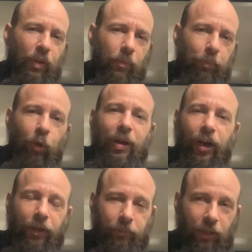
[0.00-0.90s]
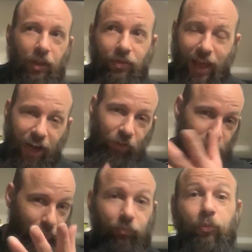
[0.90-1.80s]
blueberry, that is
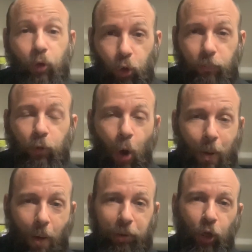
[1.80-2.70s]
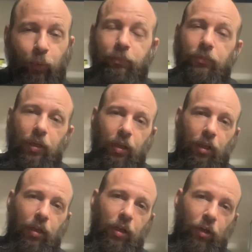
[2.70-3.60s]
cobalt blue.
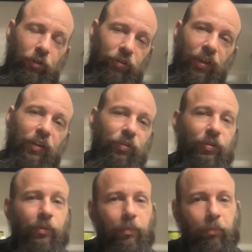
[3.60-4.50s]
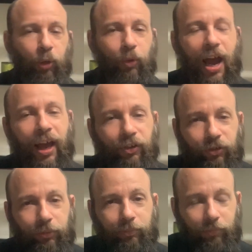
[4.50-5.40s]
6, blue raz,
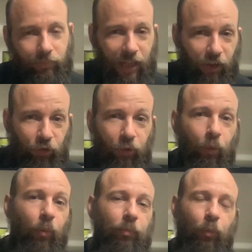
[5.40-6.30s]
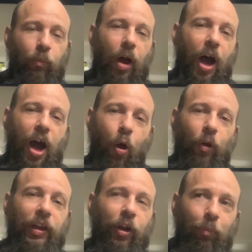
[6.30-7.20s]
that's your
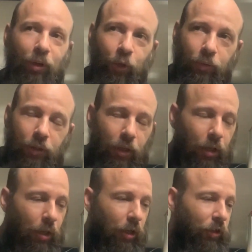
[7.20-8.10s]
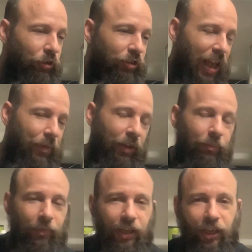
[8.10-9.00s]
oriental blue. 7
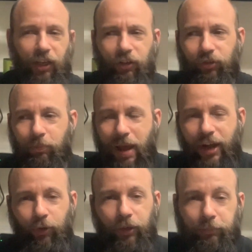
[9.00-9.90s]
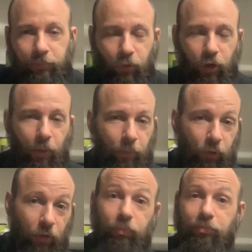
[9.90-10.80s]
is mandarin,
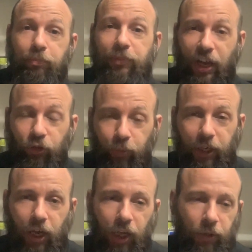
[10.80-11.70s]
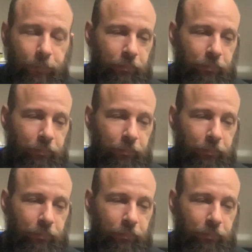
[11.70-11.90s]
your tangerine color.